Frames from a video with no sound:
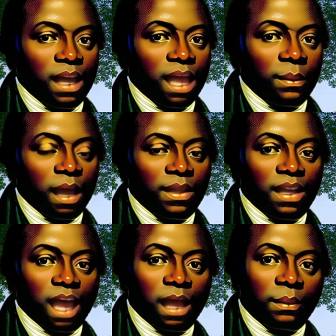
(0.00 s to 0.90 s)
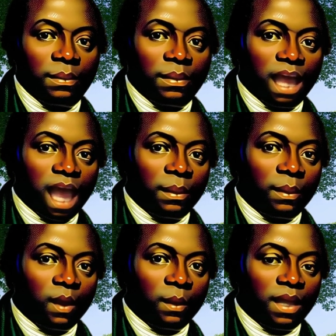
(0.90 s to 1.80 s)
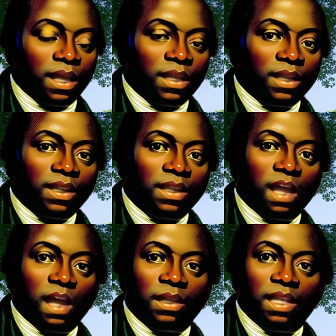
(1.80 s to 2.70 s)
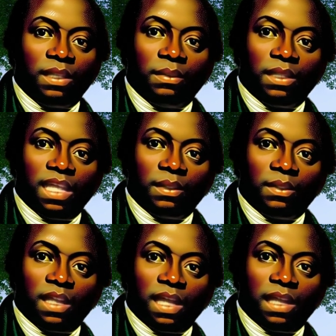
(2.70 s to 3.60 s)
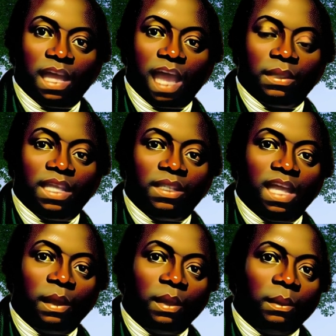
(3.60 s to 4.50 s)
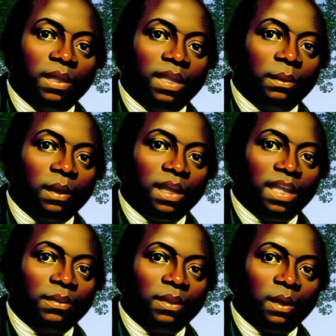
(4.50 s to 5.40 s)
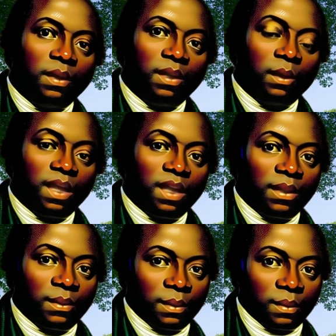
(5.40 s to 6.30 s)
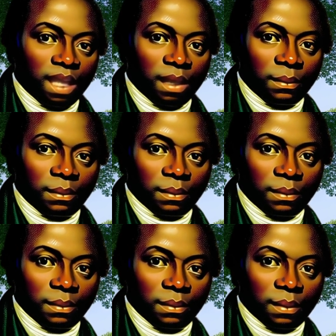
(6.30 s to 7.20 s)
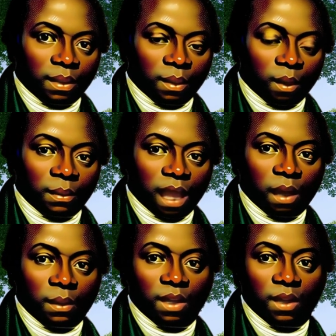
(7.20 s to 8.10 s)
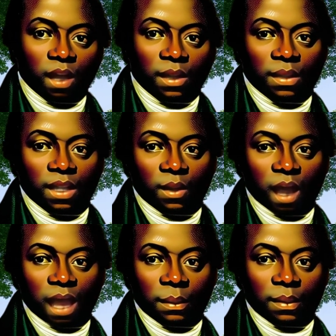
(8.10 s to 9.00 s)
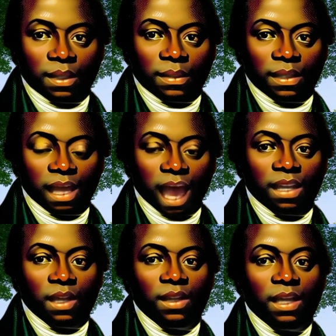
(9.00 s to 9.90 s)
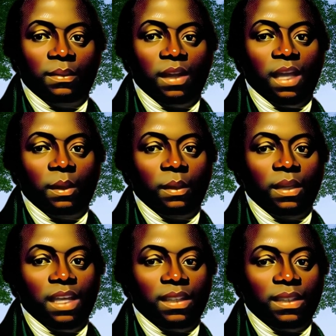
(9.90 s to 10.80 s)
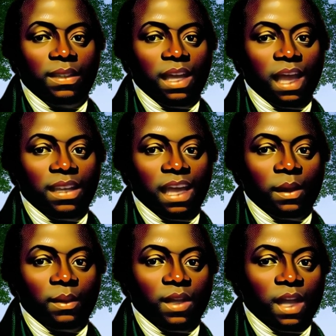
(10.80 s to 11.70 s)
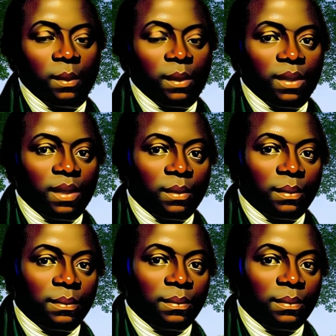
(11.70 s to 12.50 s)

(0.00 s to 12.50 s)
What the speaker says: In my time, I bore witness to the darkness of slavery and the indomitable spirit of those who yearned for freedom. Through my own struggles and triumphs, I learned invaluable lessons that I now share with you.